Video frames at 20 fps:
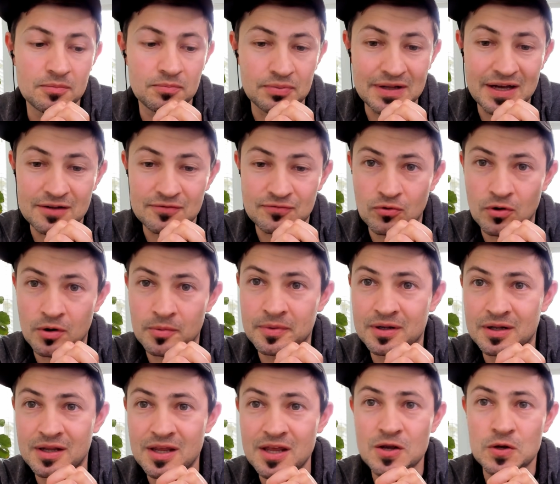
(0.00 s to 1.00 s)
platform
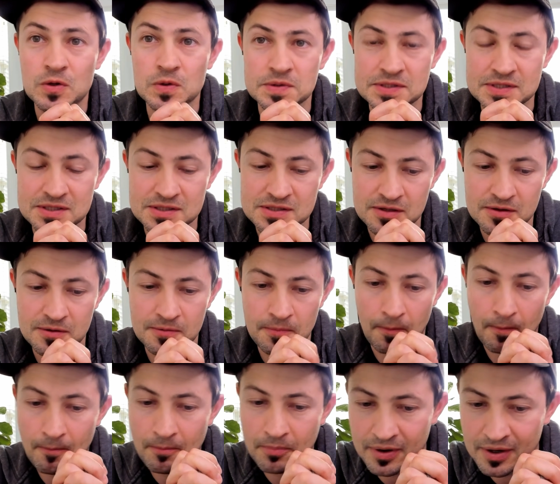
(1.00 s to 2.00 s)
in the
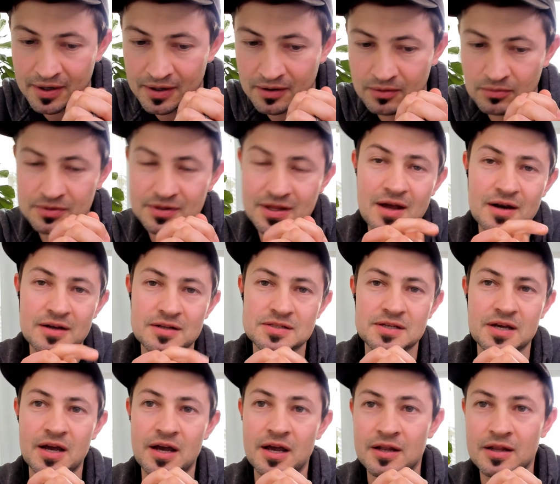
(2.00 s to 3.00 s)
ecosystem. But with that
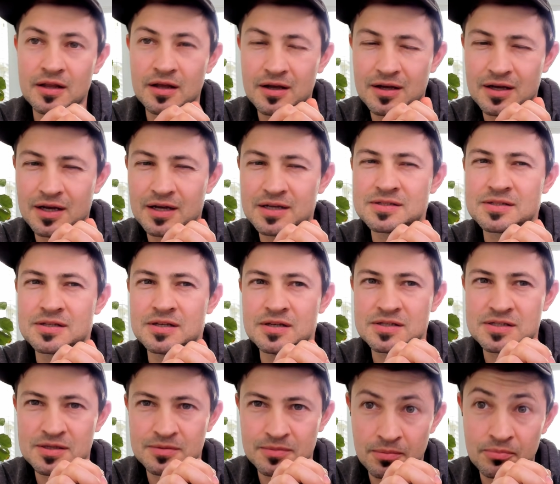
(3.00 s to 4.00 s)
aside, I see
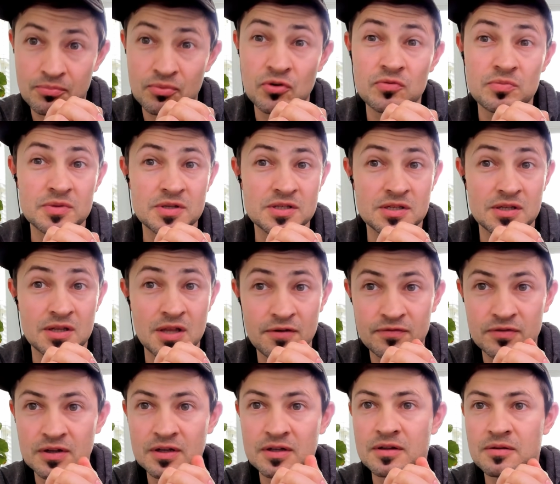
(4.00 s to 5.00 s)
some improvements
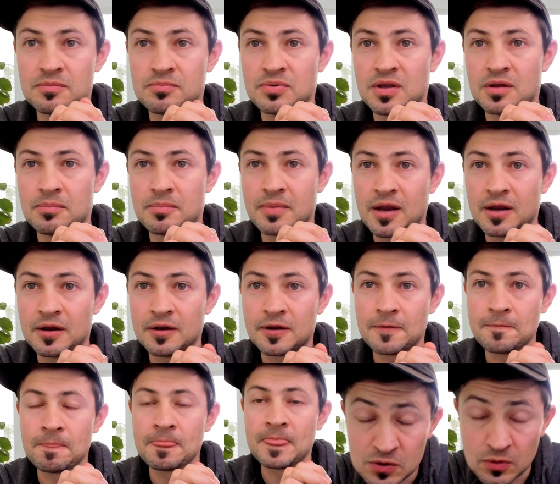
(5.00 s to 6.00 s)
definitely being made.
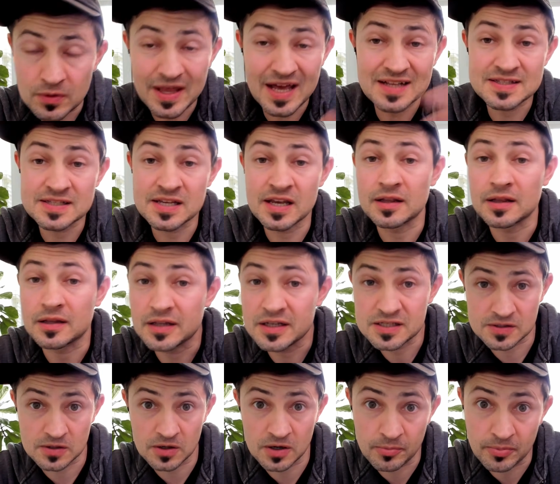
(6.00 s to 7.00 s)
So with that said,
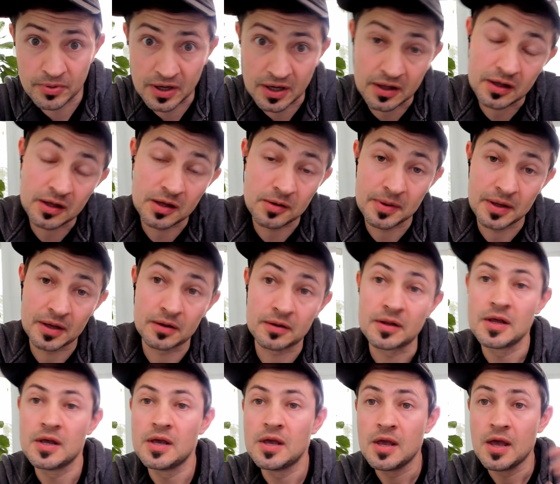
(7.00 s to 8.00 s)
let's start about email.
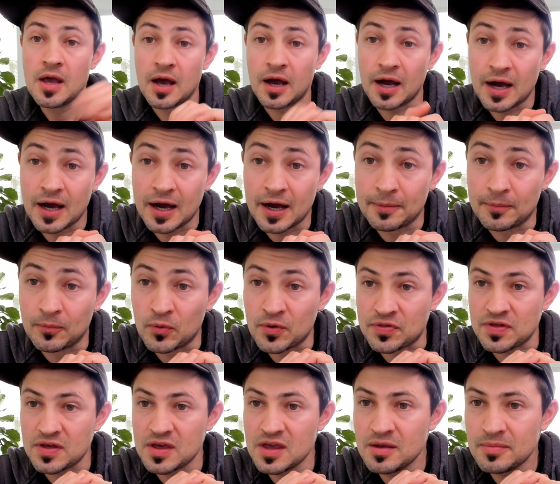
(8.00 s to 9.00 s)

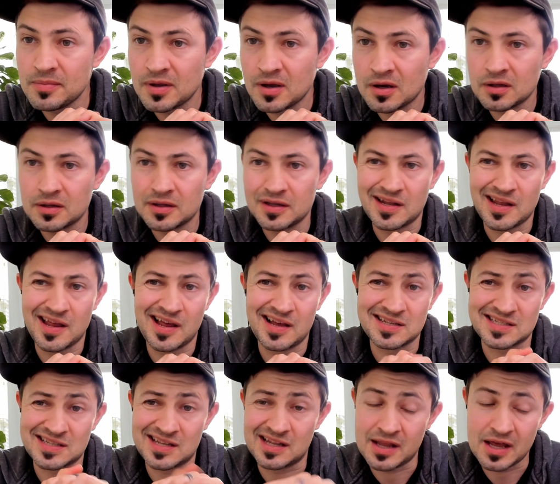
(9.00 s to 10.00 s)
With email, it
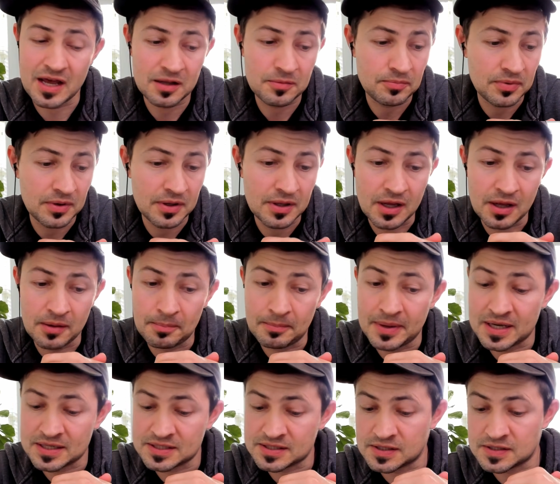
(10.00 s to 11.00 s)
has not been a
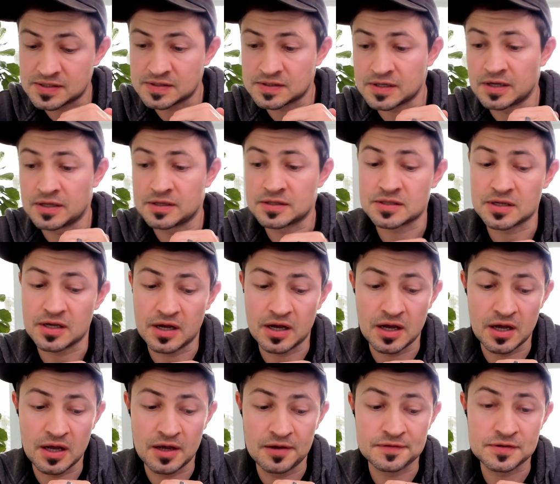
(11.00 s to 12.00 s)
mess since
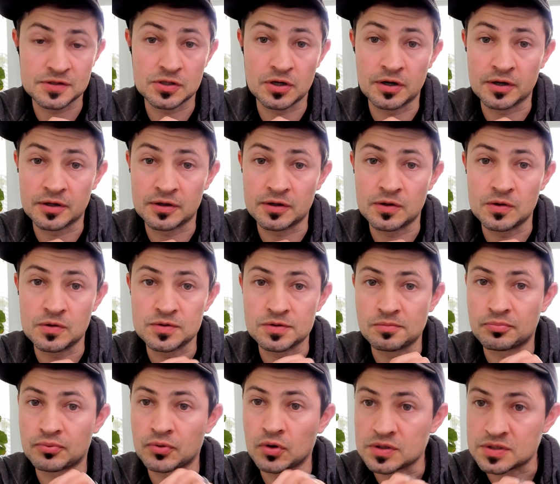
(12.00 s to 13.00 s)
I've started
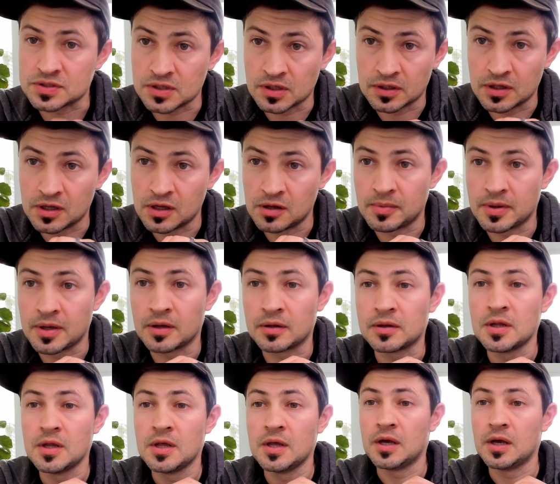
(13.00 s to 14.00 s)
using Proton email.